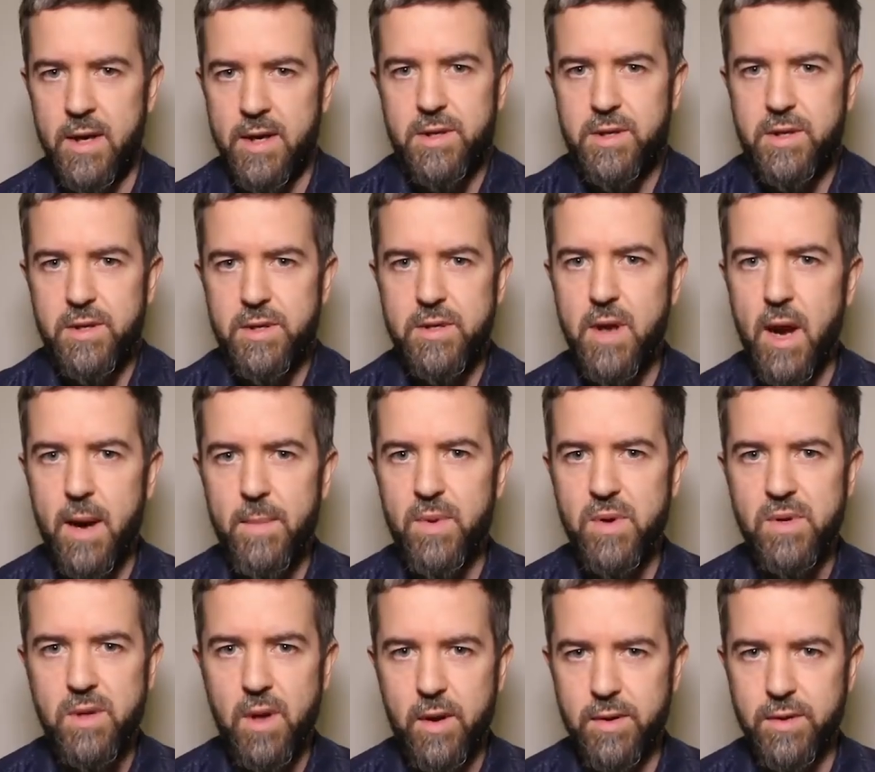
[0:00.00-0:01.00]
It's just
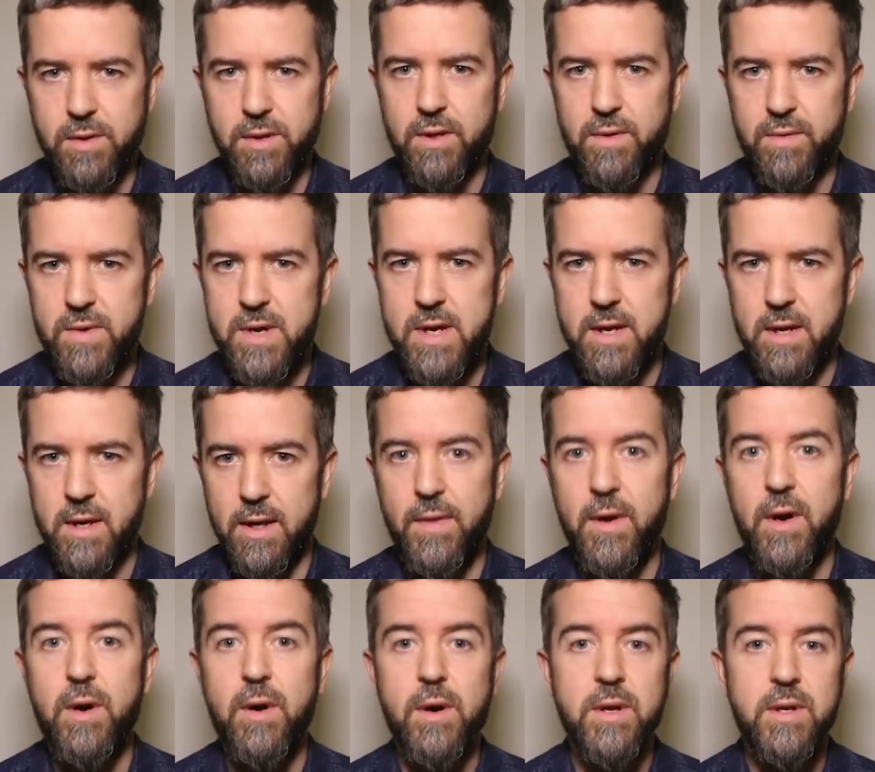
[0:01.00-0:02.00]
numbers on a screen, and
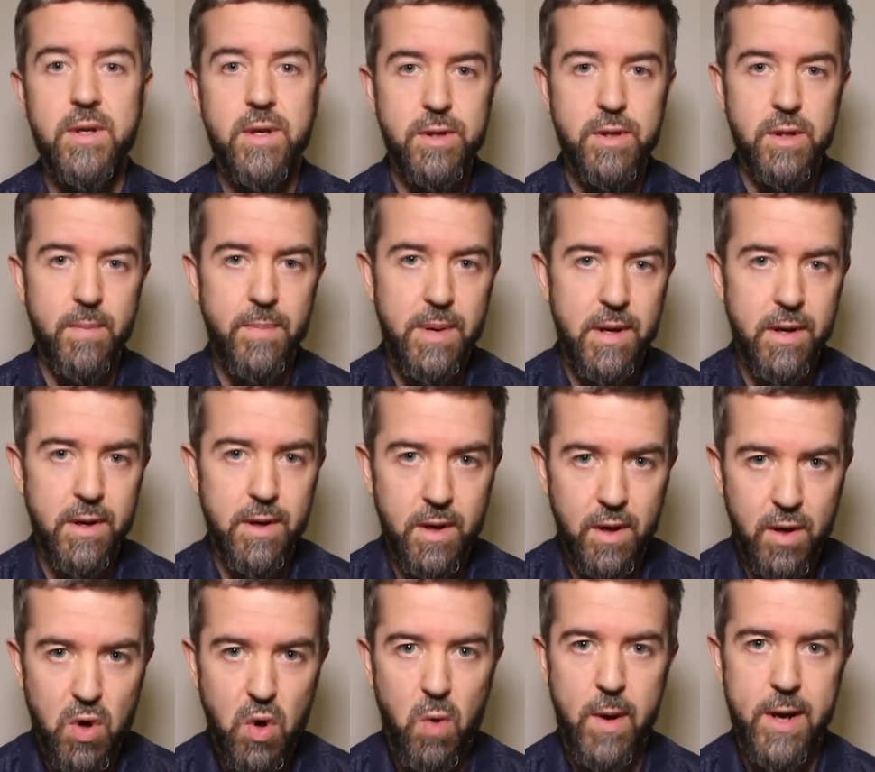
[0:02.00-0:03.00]
they're going to
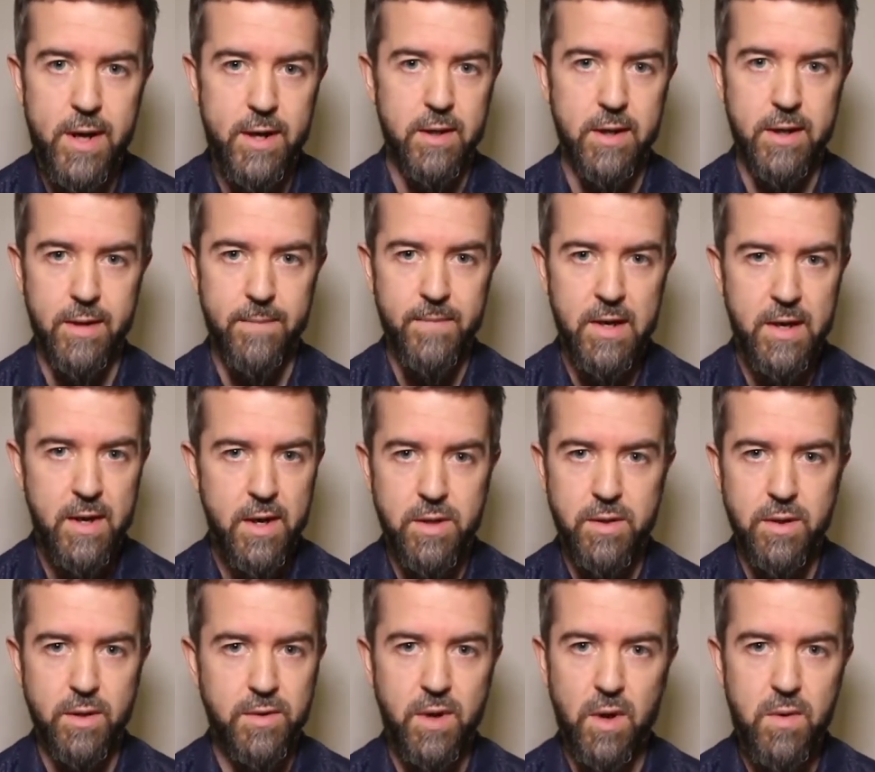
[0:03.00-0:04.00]
disappear quickly.
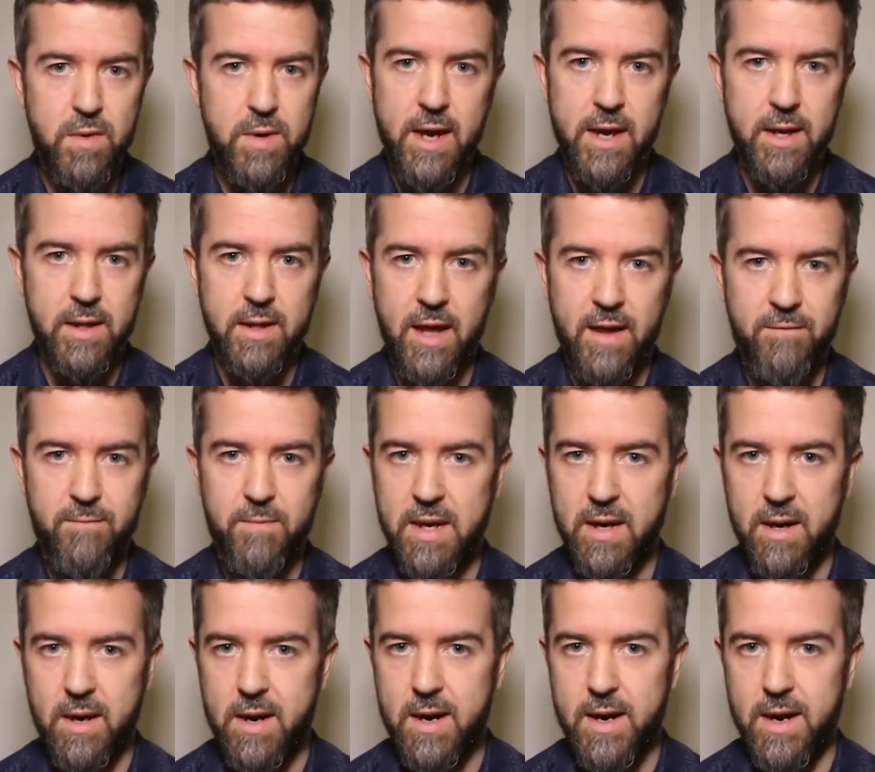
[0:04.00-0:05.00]
So don't get left
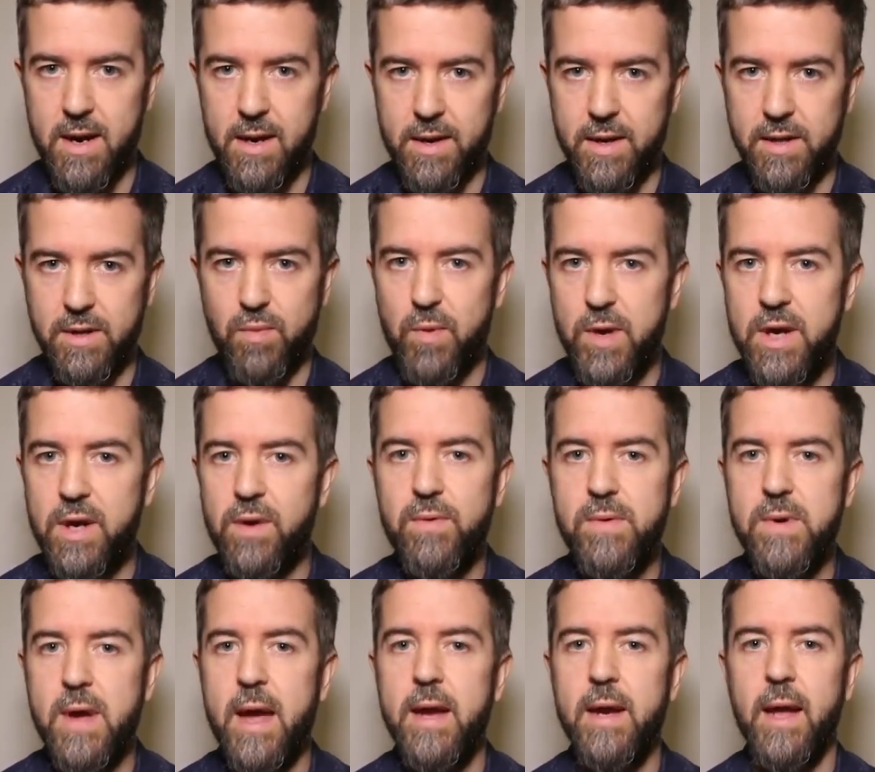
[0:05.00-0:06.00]
behind as we
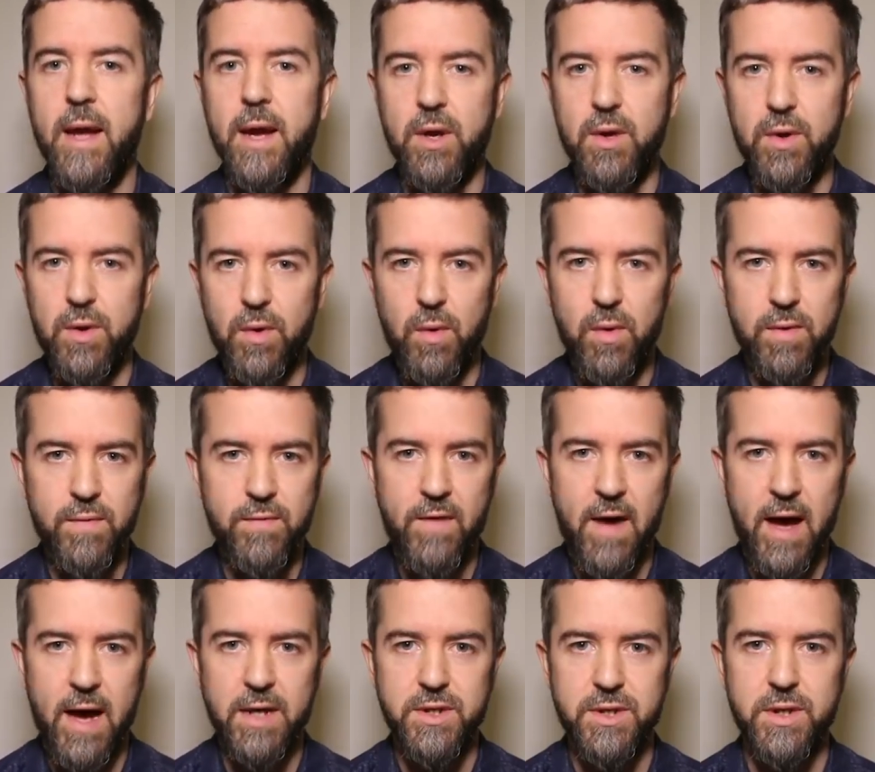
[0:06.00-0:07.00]
create a good
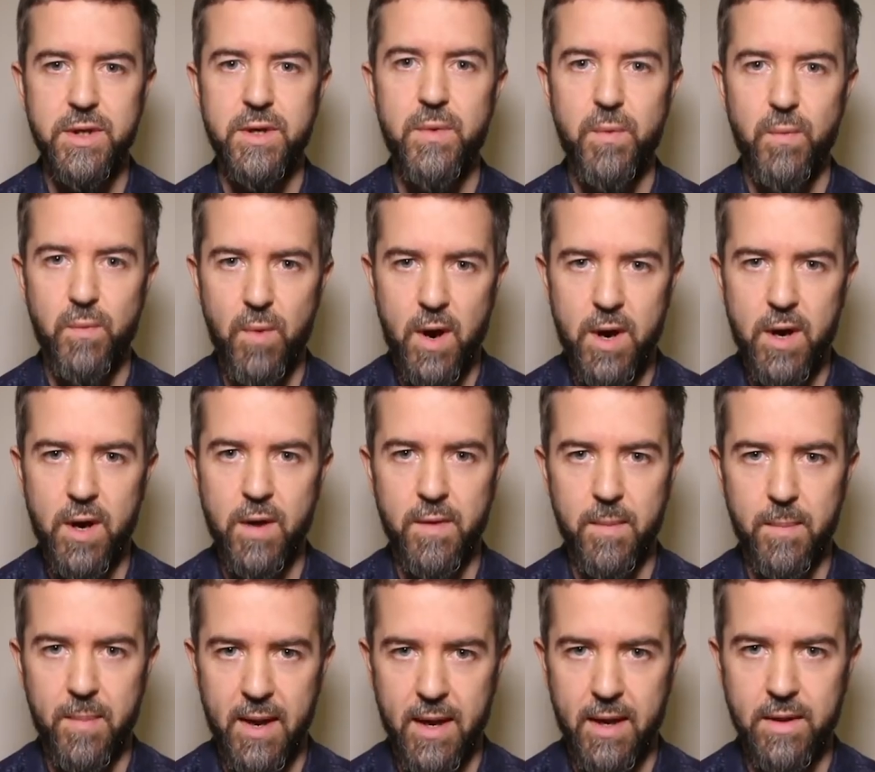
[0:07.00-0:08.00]
old-fashioned run on
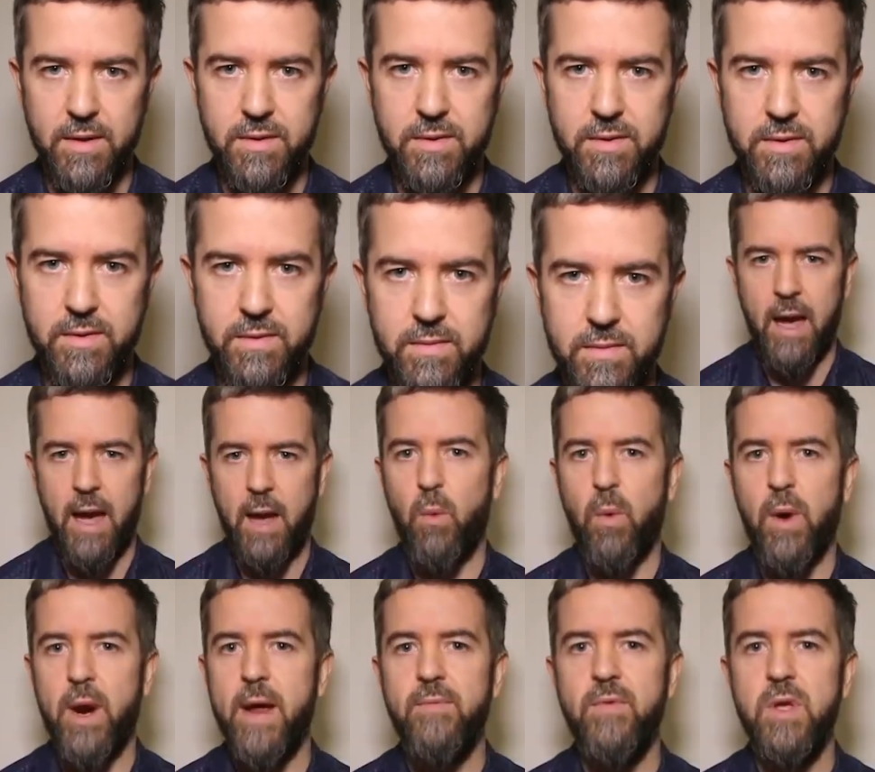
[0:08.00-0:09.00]
the banks.
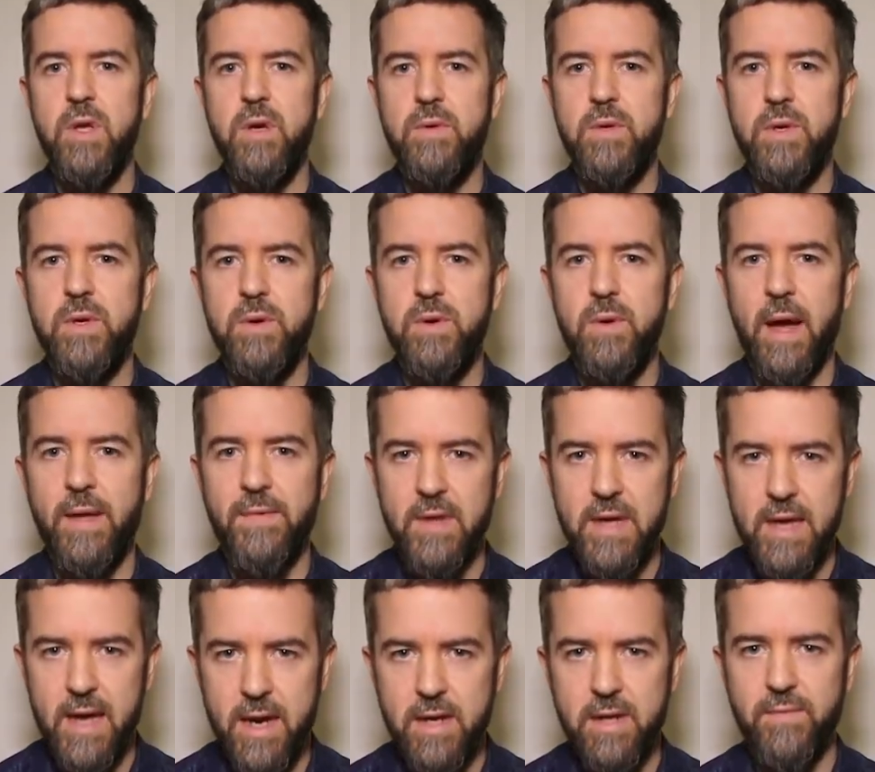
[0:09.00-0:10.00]
And whatever you do at
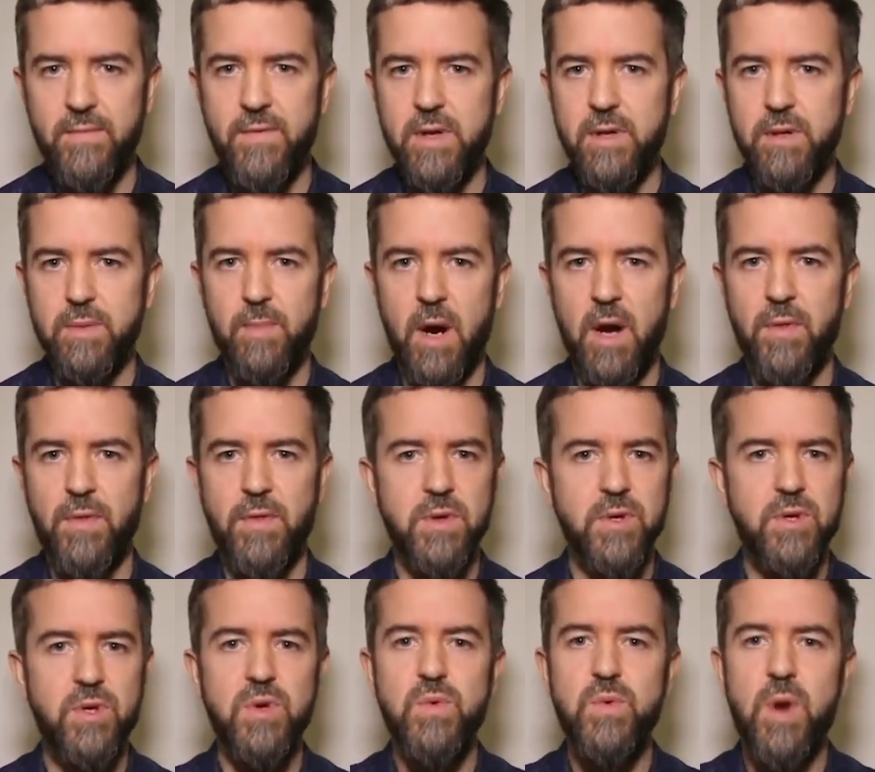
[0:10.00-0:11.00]
the end of this month,
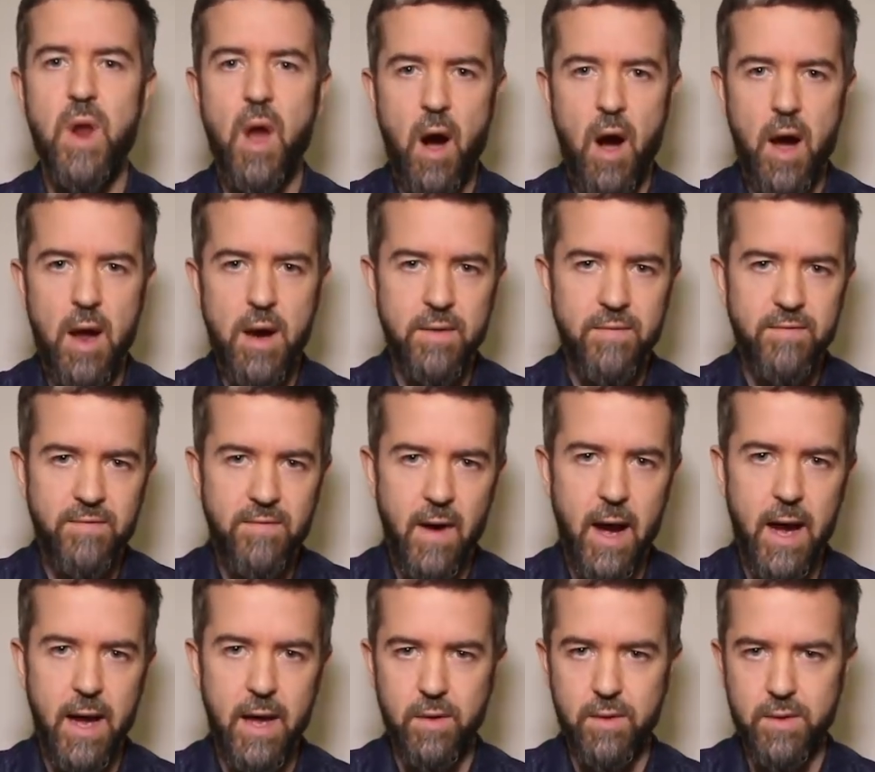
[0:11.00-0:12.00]
do not
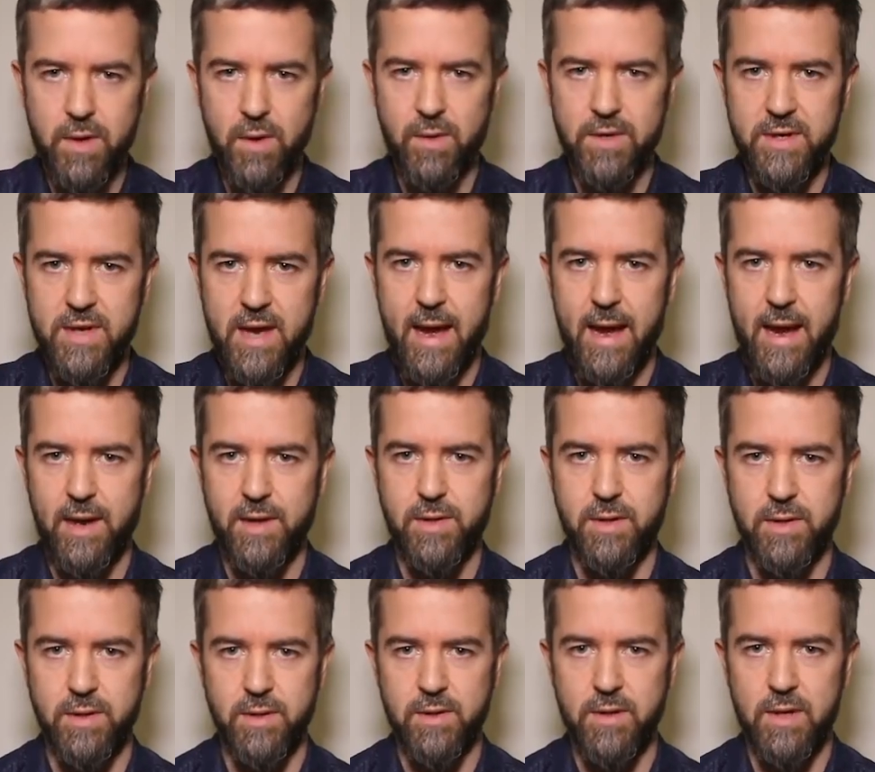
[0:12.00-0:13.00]
file your
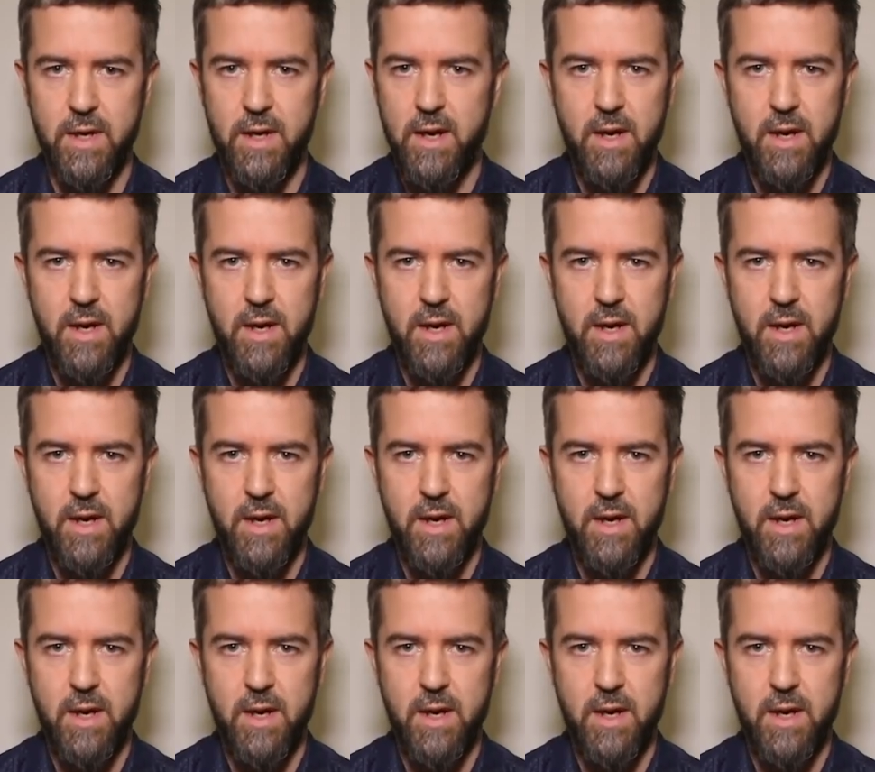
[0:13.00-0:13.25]
taxes.